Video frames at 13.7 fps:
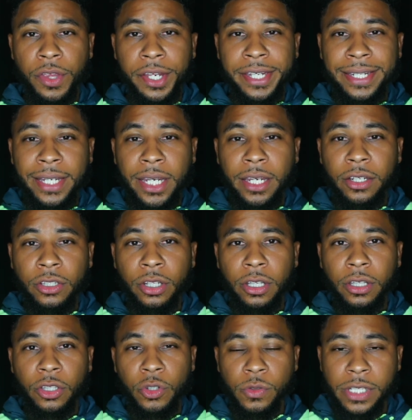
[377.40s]
need
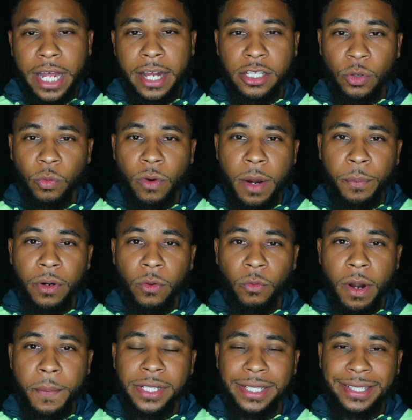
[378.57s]
to use that as a
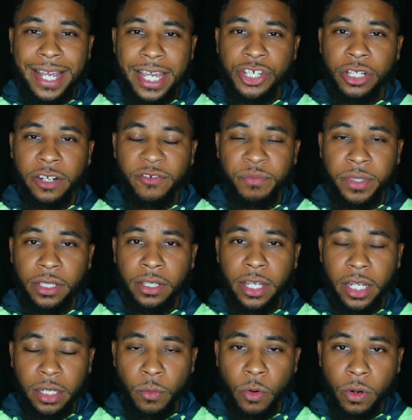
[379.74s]
representation of me
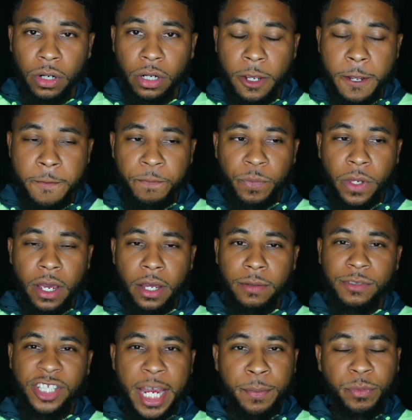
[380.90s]
anymore.
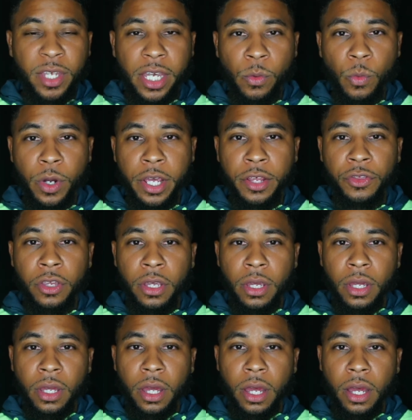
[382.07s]
Same thing with
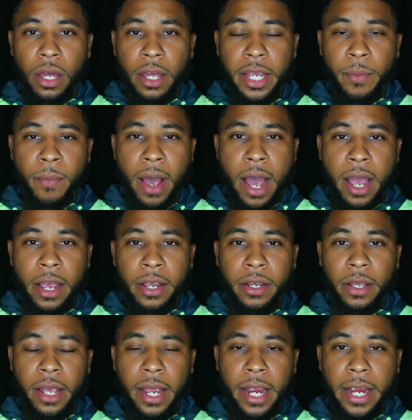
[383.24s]
in my
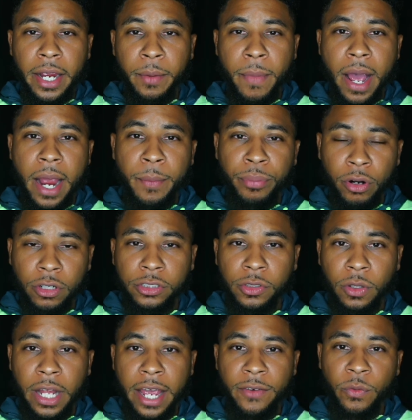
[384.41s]

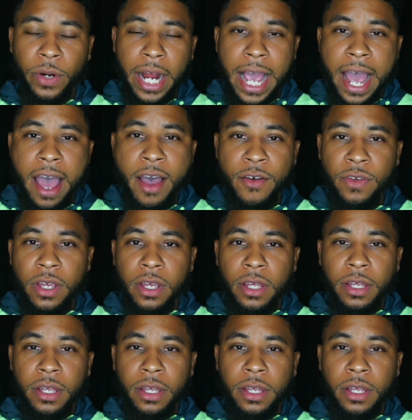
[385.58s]
personal life. When I have